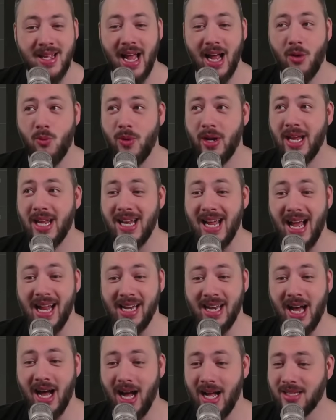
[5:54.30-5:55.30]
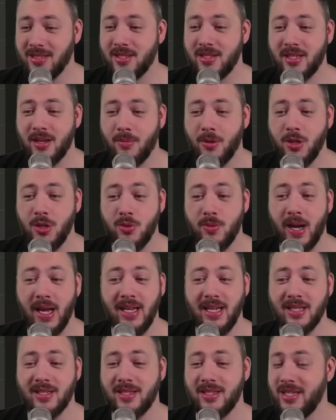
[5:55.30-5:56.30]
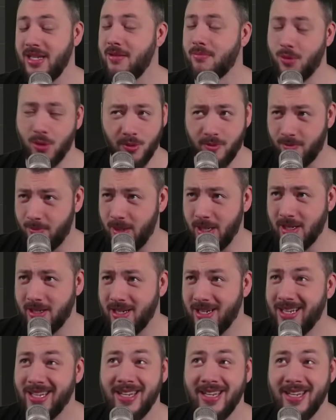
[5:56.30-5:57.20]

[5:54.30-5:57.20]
and we get enhanced WASD movement.